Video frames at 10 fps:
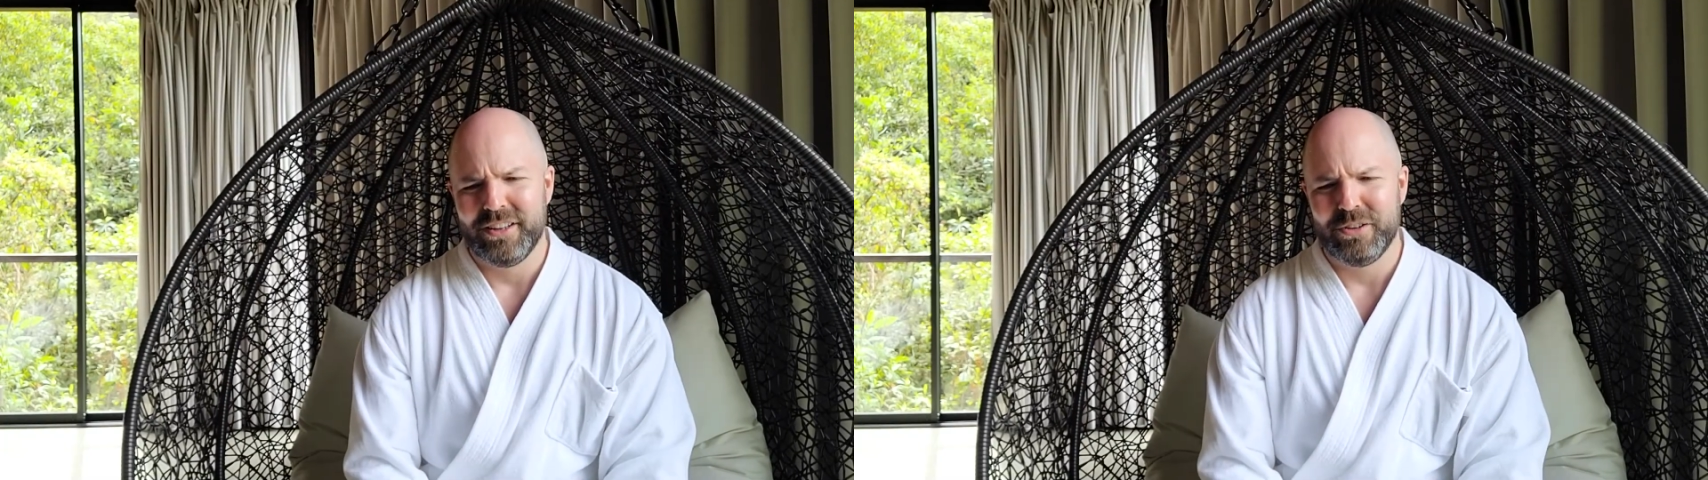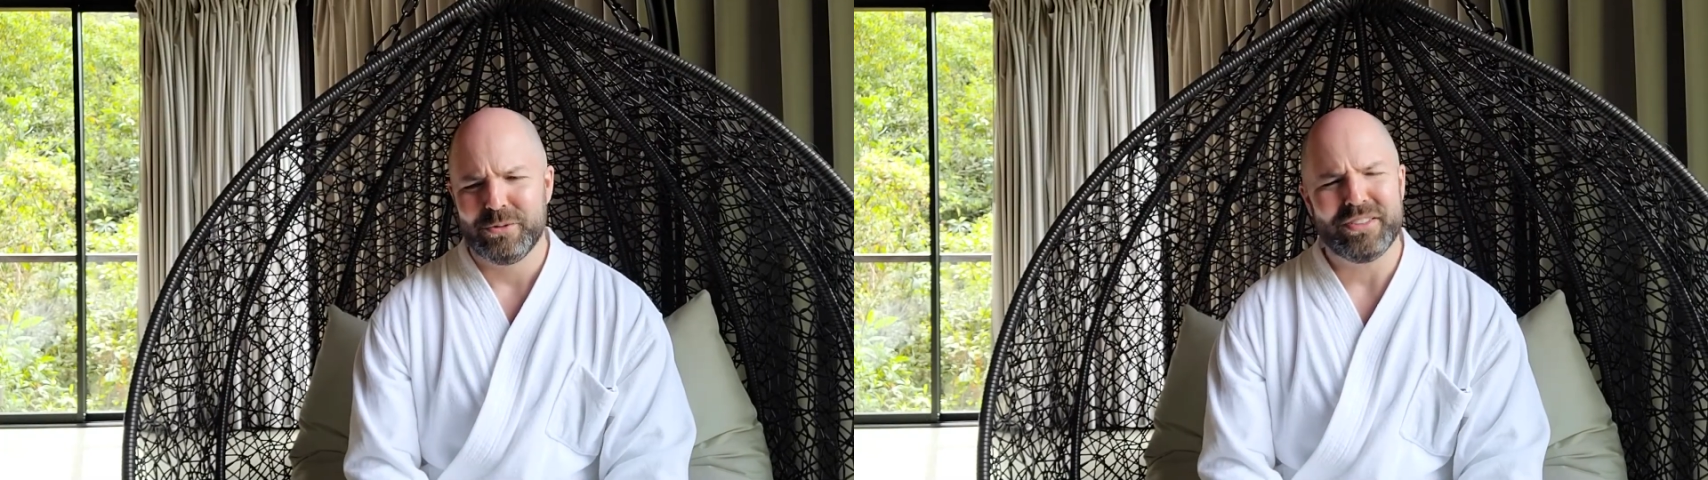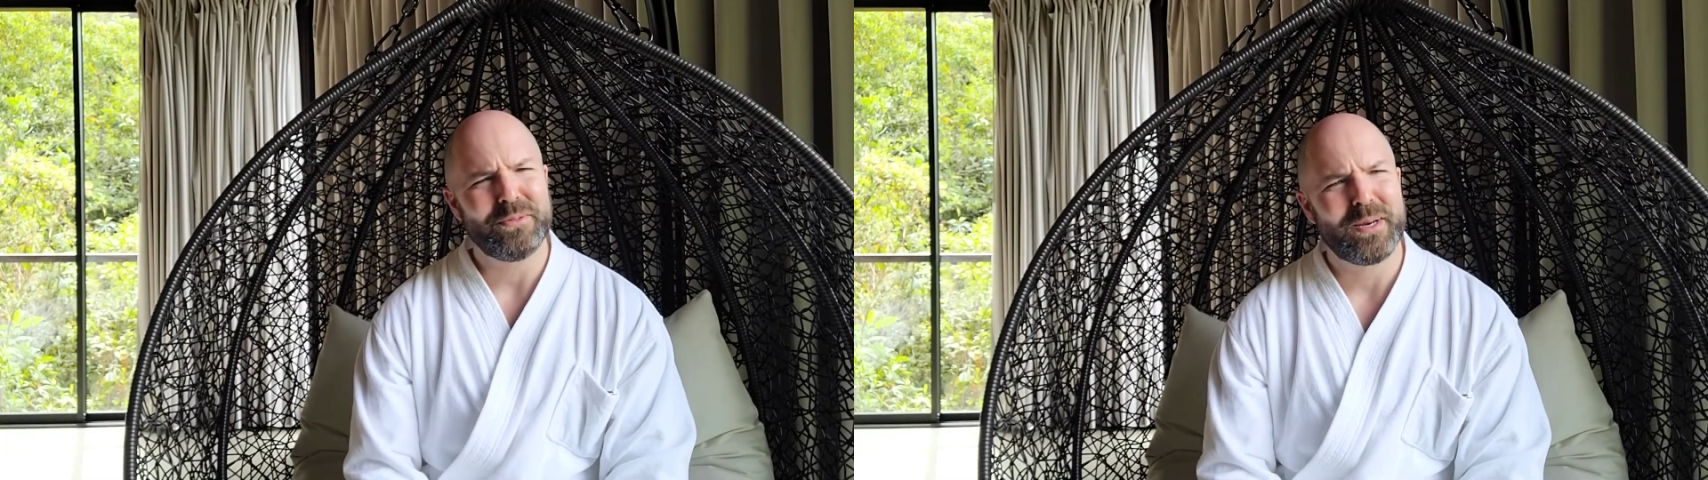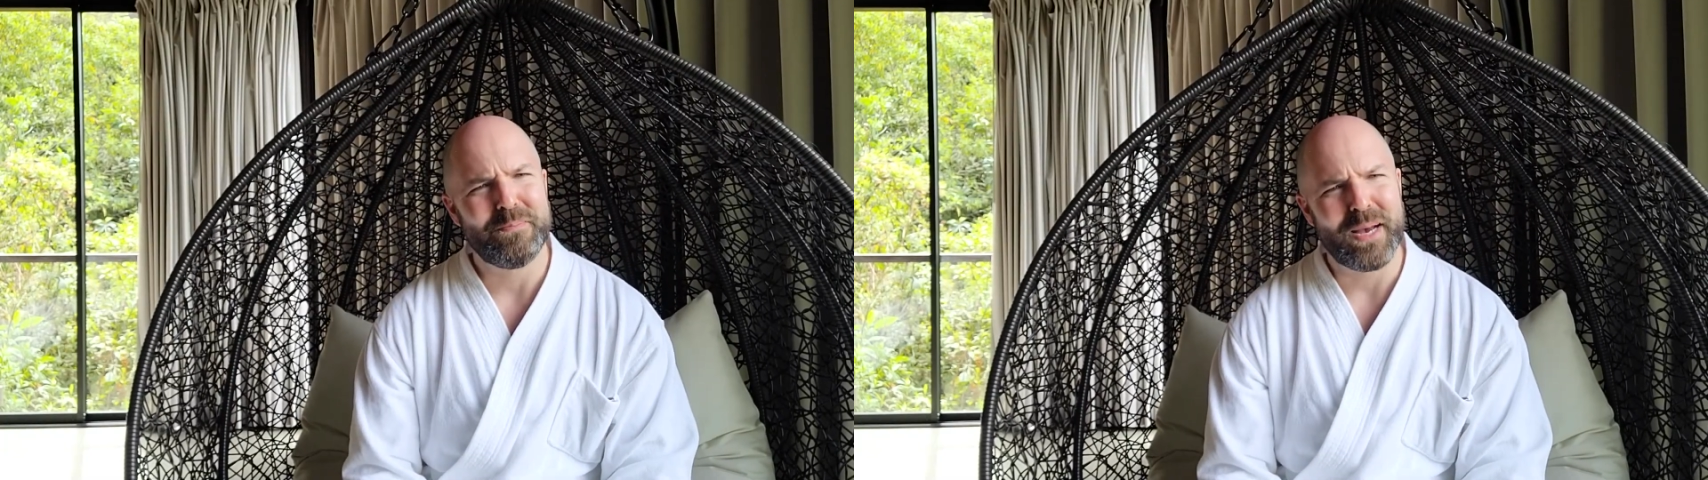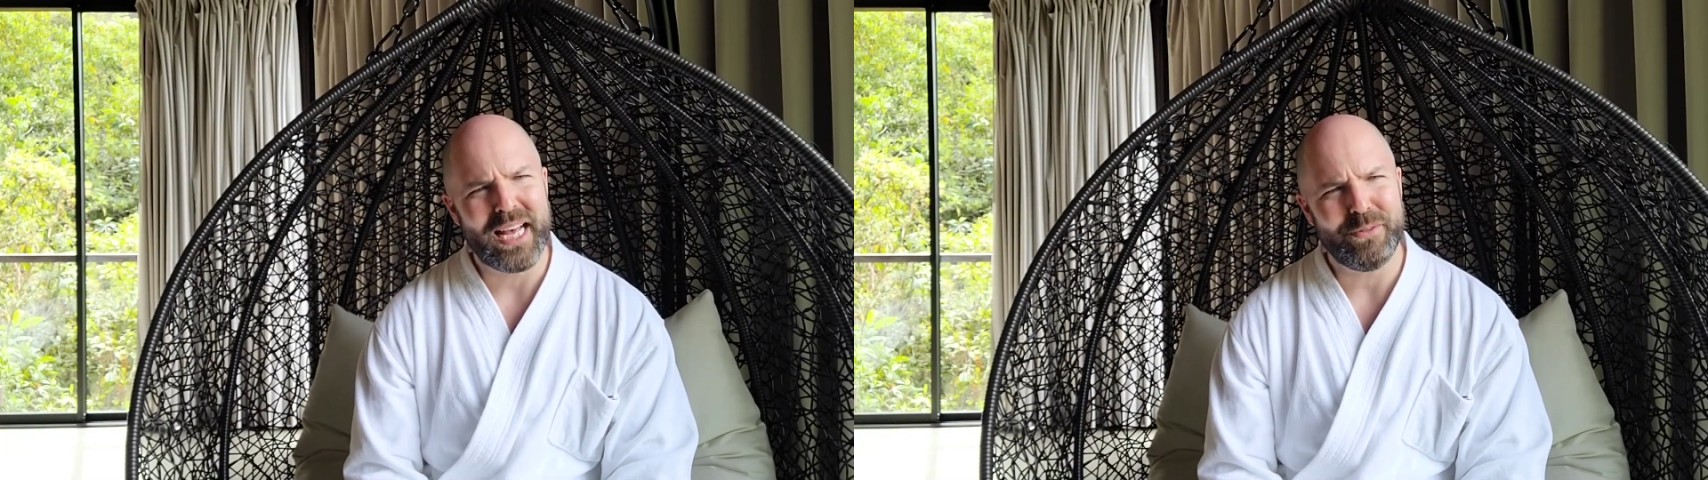dressed in my
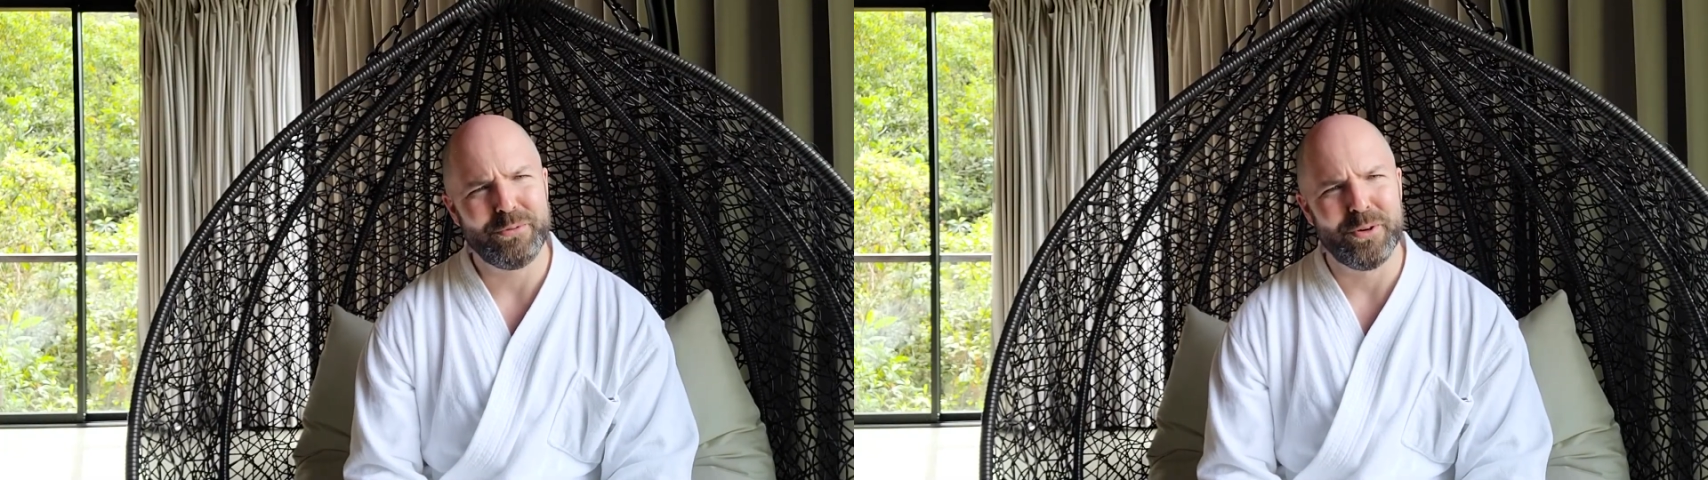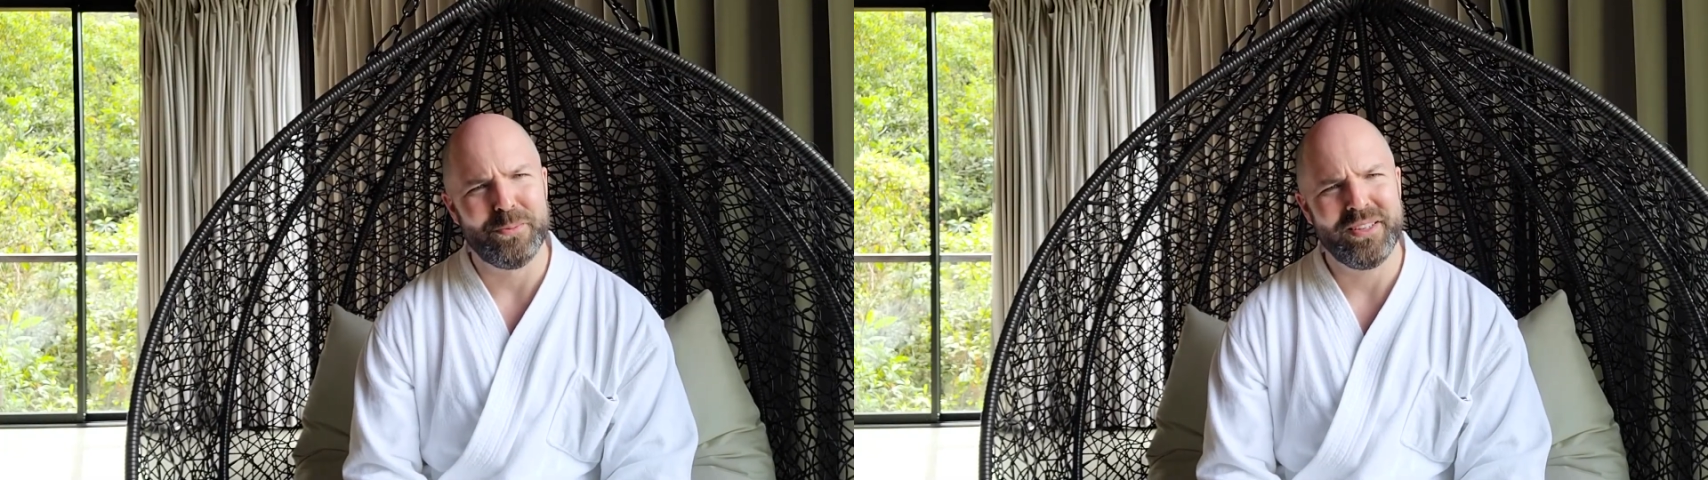bathrobe?